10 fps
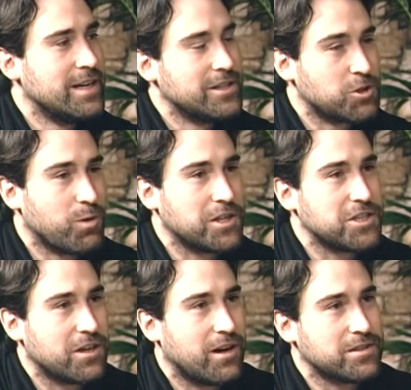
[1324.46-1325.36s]
So watching
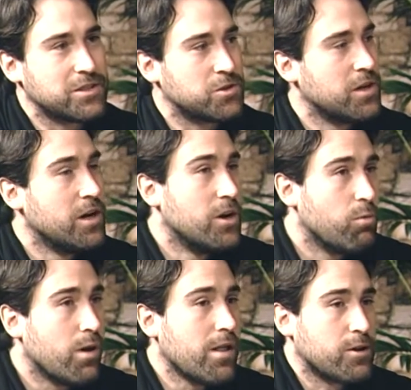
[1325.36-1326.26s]
the Hawks is
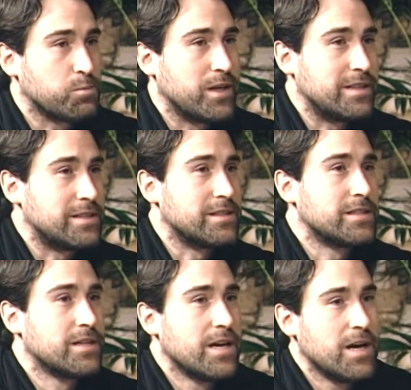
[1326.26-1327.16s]
one of those
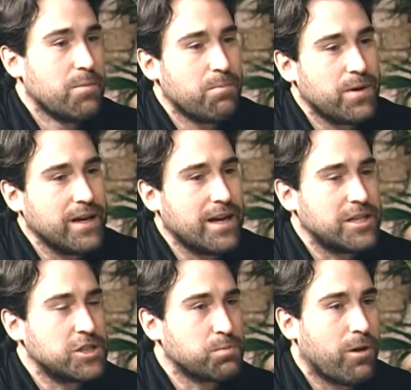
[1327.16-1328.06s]
places. But again, it's
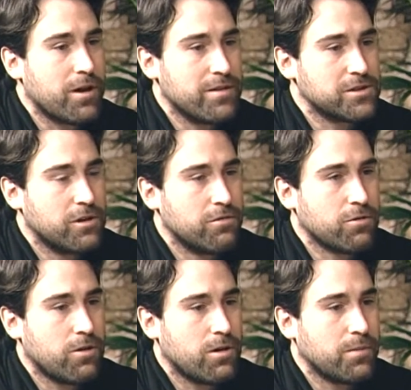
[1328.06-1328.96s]
just part of this
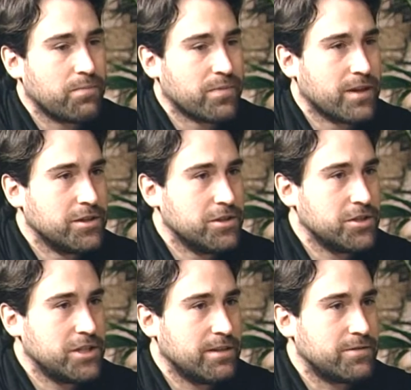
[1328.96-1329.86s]
overall
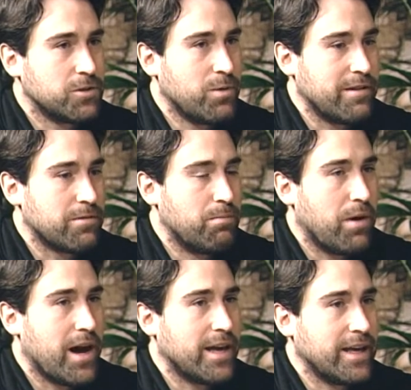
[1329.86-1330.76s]
shift away from
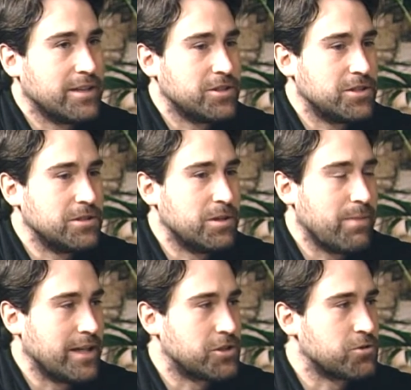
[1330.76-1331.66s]
buying into the
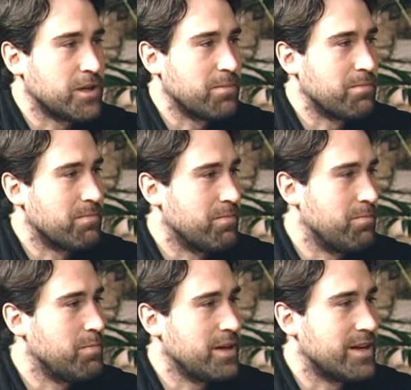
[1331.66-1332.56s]
mainstream
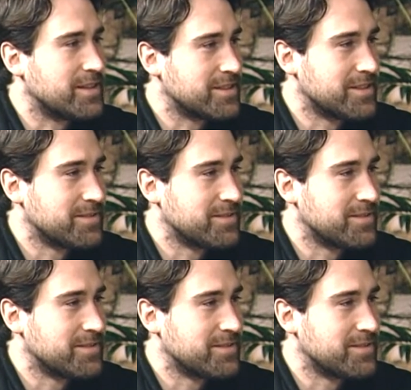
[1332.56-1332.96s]
BS.